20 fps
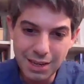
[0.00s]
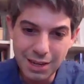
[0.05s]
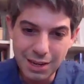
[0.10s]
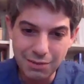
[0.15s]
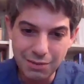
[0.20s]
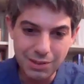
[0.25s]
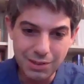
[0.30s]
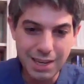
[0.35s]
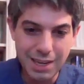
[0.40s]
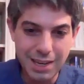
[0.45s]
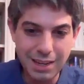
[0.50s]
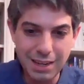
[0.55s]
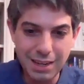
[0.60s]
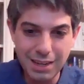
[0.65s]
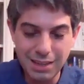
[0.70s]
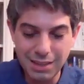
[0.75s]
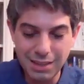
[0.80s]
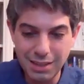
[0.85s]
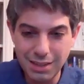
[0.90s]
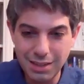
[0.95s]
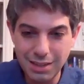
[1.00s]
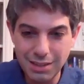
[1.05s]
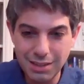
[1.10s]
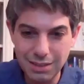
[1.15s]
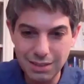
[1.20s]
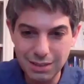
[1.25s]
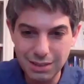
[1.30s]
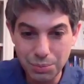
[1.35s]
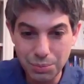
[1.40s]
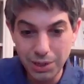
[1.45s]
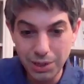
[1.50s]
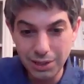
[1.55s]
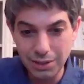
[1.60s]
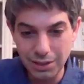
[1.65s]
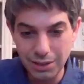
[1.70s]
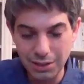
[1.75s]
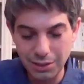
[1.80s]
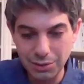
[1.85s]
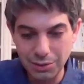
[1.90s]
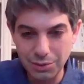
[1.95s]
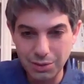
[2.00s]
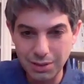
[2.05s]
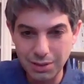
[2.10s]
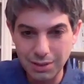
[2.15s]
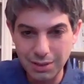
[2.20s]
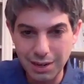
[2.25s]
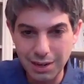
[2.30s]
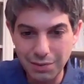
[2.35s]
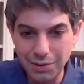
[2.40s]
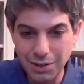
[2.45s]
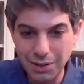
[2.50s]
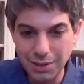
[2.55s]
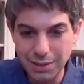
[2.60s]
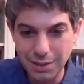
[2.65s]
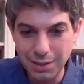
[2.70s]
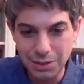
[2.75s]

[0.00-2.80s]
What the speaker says: of taking these preclinical discoveries